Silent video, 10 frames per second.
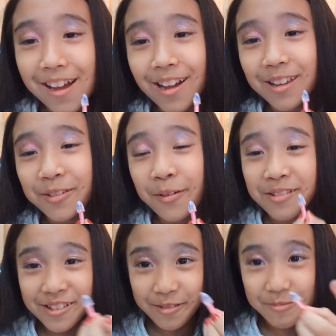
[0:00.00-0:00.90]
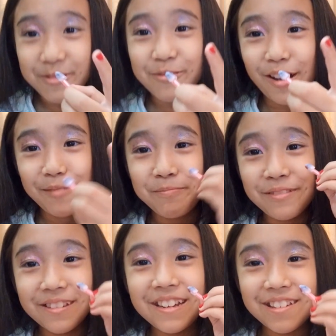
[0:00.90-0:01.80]
You have to subscribe.
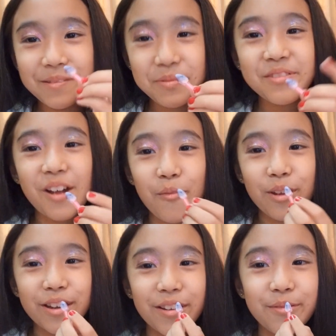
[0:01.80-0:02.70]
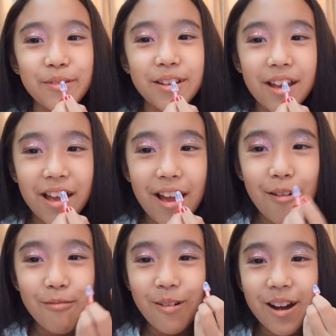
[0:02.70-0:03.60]
Please subscribe right now.
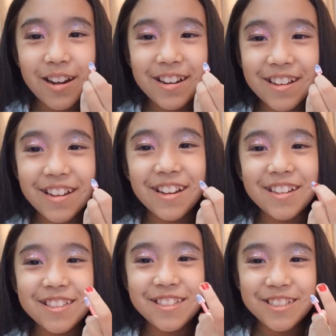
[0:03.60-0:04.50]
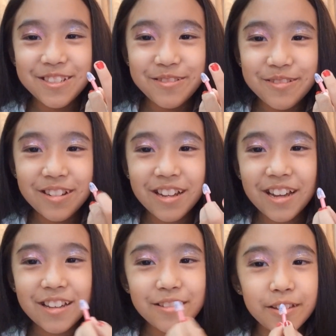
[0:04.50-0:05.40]
1,
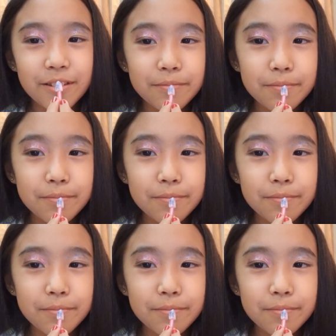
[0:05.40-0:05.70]
2, 3.